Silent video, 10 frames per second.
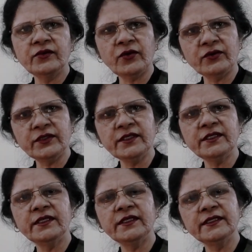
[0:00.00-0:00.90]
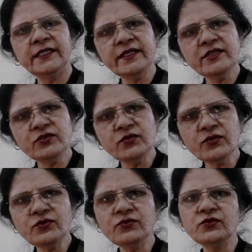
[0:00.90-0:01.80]
"Doctor, there is no
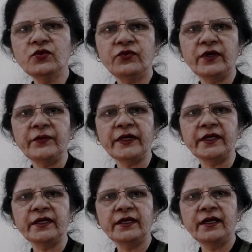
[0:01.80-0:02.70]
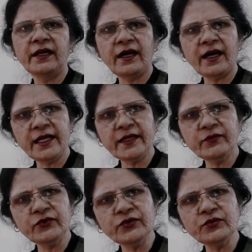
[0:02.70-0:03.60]
use of coming. I am
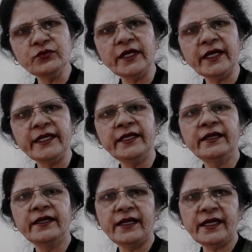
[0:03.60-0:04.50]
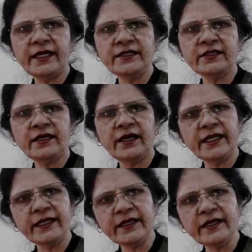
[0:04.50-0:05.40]
going to die and I
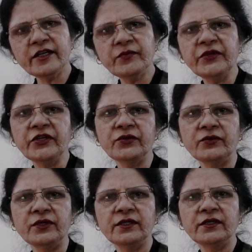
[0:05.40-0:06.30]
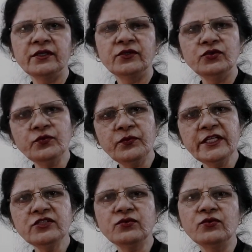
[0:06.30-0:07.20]
cannot be cured. You
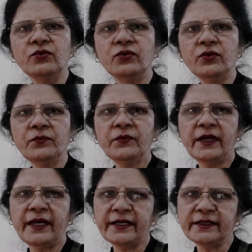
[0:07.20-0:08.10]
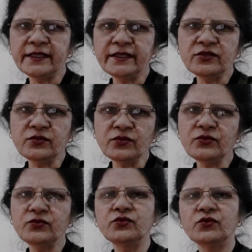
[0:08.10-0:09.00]
please go home and there is no
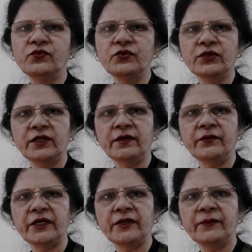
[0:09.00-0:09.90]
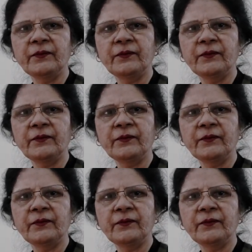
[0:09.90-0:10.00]
use of your coming."